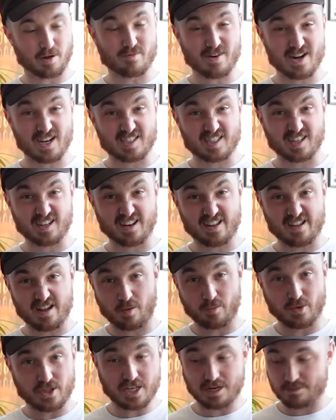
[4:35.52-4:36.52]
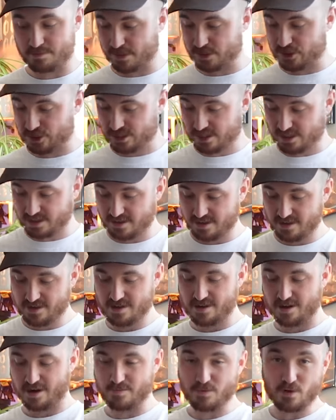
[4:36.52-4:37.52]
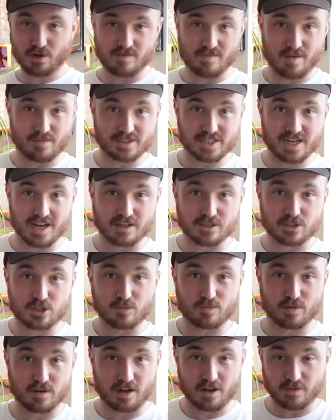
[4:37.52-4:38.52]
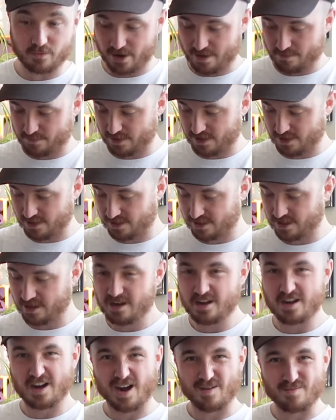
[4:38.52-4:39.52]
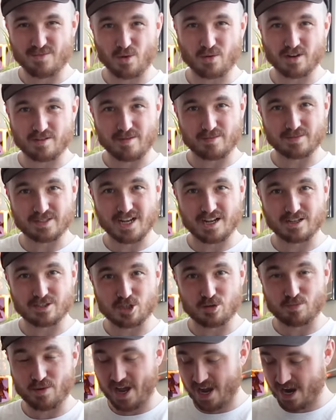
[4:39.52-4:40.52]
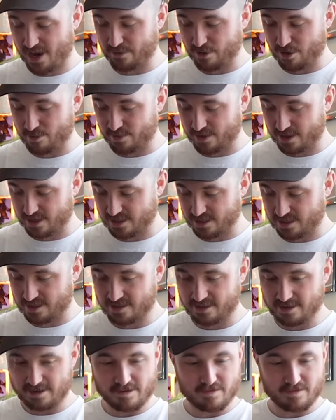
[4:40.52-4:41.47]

But realistically, I'm within a budget. I'm not gonna be able to get a super lightweight bike. I'm not gonna be able to get a super aero bike.